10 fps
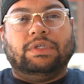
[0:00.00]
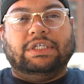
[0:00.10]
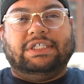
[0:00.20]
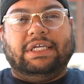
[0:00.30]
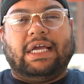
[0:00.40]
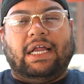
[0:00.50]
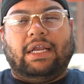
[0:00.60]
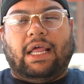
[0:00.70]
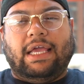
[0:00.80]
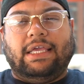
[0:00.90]
she kind
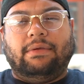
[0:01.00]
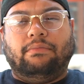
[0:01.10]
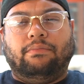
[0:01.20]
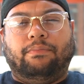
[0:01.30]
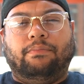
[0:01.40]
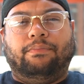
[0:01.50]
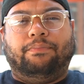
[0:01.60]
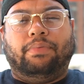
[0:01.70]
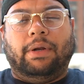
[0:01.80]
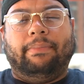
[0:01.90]
of like
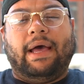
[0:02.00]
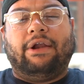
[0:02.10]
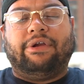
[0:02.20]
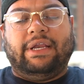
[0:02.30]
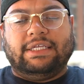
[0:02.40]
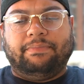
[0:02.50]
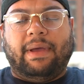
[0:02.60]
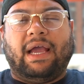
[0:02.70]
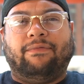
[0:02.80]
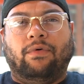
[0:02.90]
put a battery in his
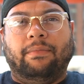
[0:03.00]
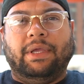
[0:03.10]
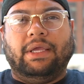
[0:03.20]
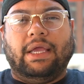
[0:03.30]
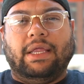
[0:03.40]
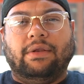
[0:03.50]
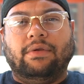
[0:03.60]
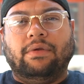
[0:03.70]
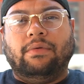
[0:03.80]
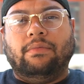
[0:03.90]
back for me and
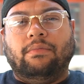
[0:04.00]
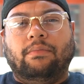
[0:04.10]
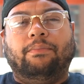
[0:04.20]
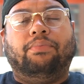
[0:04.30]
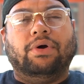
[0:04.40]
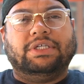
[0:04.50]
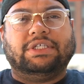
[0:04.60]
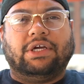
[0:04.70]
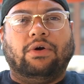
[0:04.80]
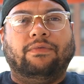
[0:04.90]
pushed
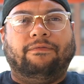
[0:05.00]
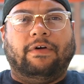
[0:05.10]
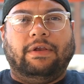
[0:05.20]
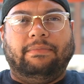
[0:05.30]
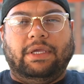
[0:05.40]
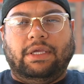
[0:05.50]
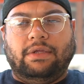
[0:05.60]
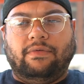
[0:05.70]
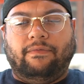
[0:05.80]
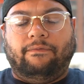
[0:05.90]
the GoFundMe
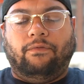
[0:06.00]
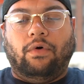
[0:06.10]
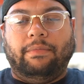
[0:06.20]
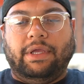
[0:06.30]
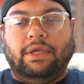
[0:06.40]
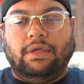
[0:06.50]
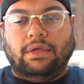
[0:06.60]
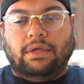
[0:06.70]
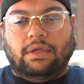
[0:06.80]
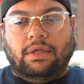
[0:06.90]
for me,
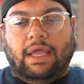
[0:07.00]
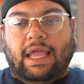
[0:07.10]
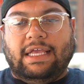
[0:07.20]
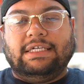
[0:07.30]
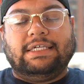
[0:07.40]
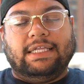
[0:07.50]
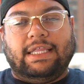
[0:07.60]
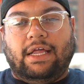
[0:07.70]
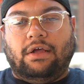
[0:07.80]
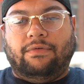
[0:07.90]
and he set
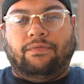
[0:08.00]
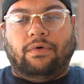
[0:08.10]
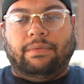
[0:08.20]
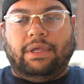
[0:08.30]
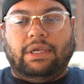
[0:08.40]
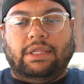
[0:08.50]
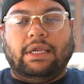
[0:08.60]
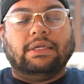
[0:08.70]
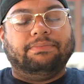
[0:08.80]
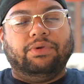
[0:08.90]
that up for me, and he
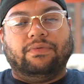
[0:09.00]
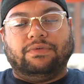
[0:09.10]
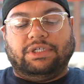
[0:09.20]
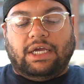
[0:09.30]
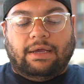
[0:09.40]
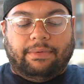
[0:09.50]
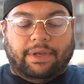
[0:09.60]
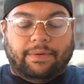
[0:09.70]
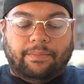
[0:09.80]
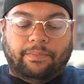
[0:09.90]
did a beautiful job. And